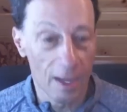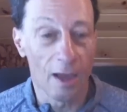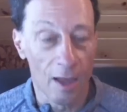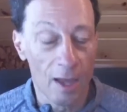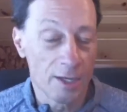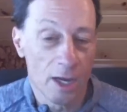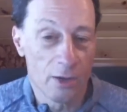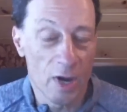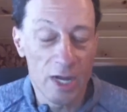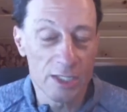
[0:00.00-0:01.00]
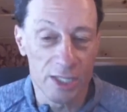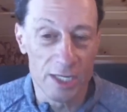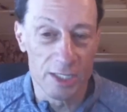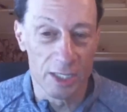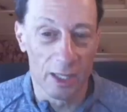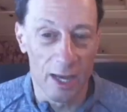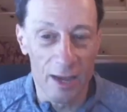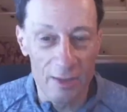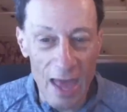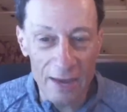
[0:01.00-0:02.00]
Yeah, great insight, Dylan.
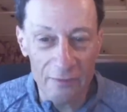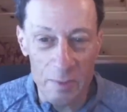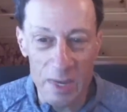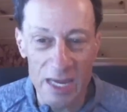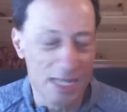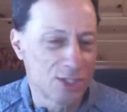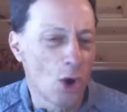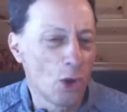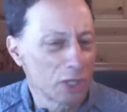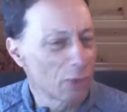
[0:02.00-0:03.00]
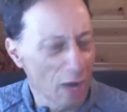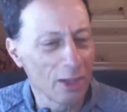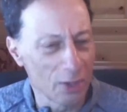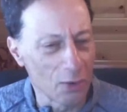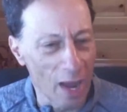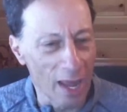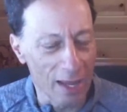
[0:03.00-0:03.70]
And that for me is the holy grail in a way,